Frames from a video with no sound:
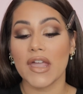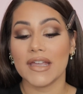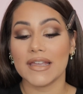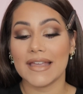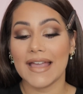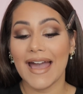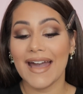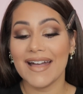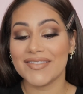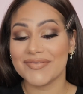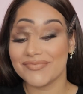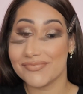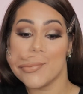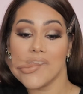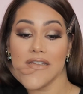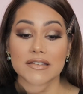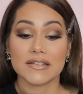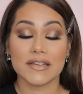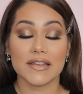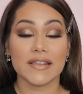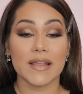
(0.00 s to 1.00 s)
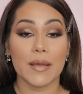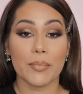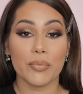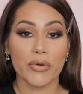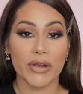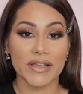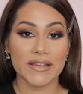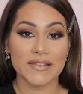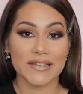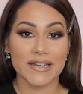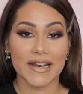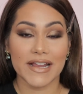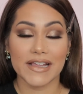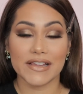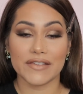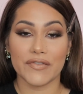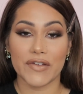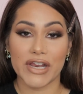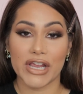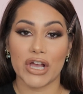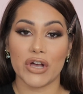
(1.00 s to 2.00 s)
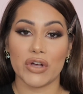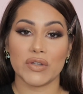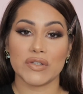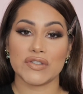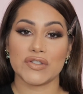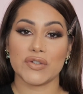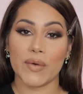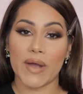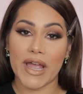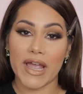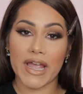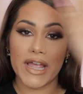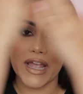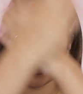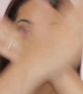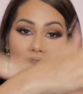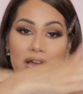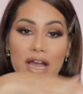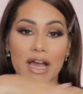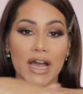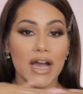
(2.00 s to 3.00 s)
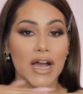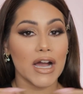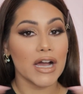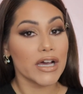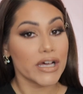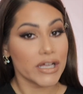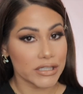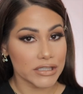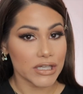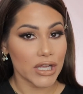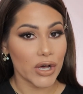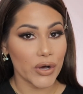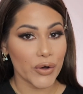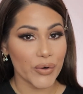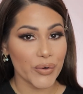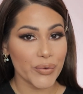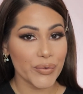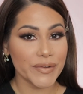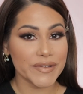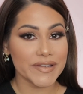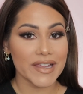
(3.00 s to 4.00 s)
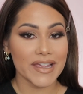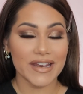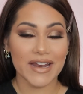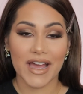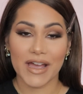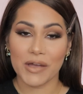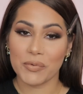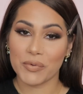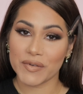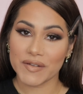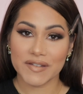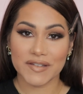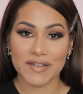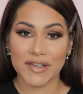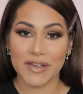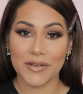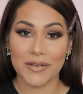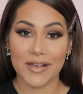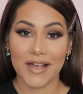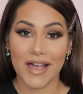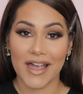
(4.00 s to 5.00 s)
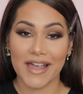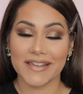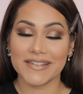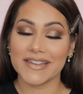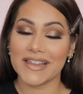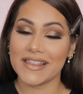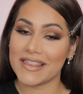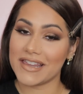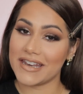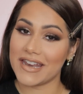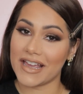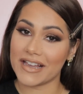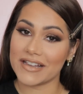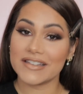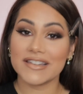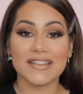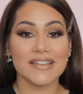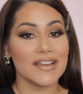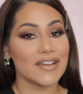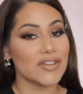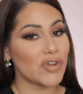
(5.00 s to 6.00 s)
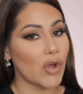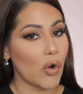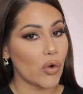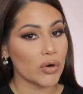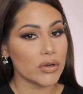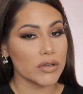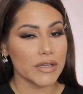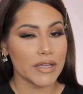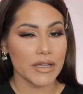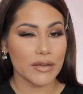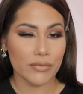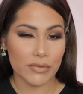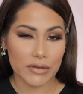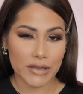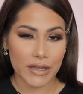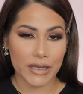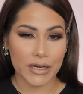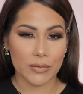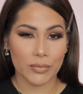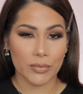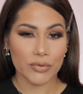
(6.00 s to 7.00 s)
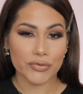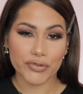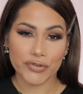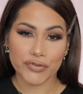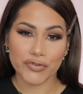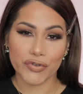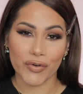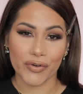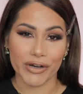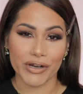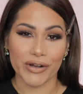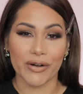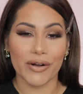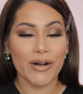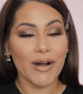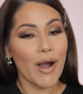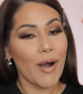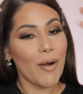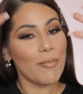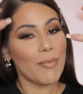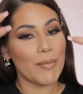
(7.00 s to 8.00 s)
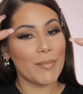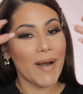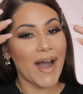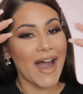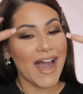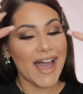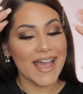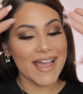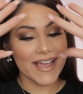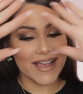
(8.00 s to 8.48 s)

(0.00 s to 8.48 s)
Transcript: yeah, so that brings today's video to a close and I will see you guys in the next totally relatable tutorial. Bye bye.